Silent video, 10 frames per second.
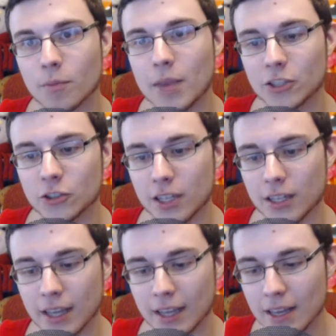Make sure
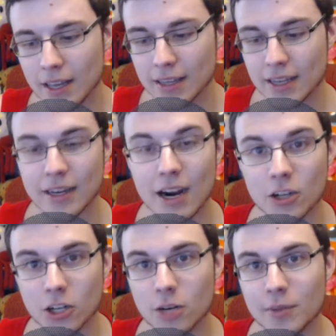that like the entire
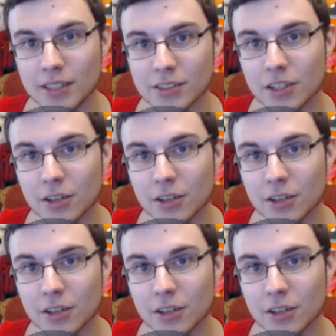tournament isn't